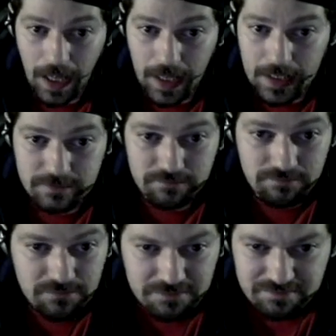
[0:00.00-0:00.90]

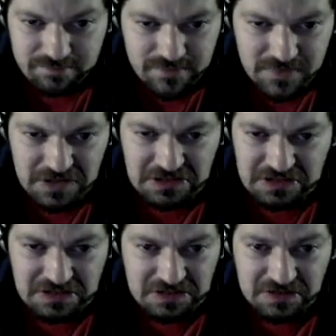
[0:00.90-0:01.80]
Yes, I
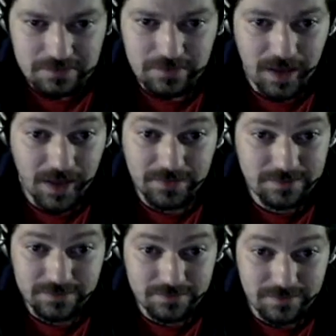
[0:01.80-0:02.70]
hate it.
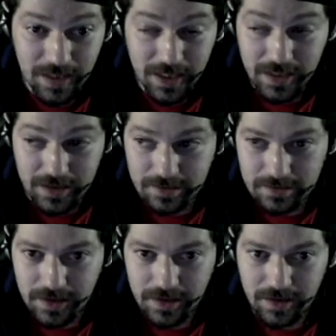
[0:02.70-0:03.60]
I tried
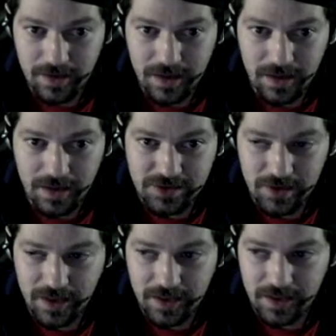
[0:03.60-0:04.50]
it. I
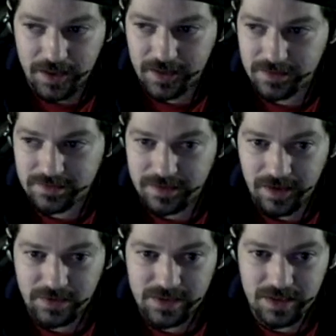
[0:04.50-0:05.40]
was like, oh my
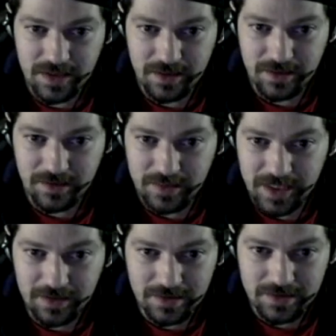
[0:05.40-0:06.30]
god, this
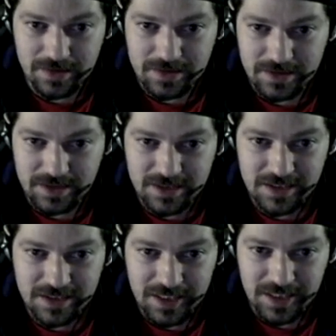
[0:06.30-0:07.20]
tastes
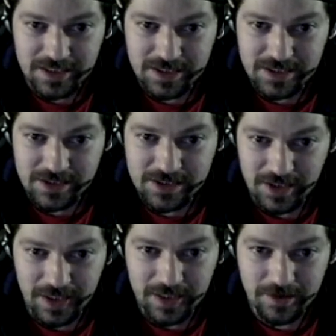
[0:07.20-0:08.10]
like
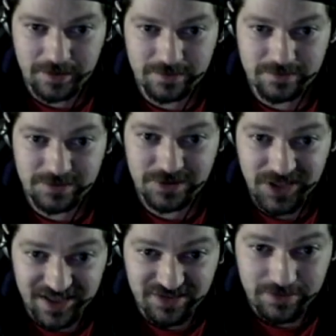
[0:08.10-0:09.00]
shit.
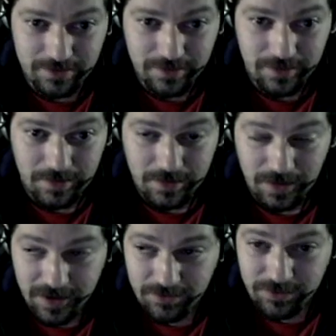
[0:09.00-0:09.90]
It really was
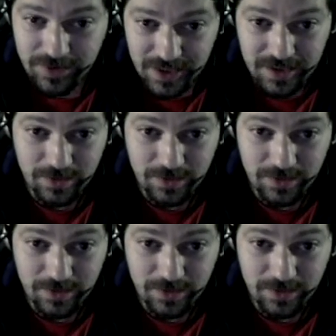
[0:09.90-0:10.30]
horrible.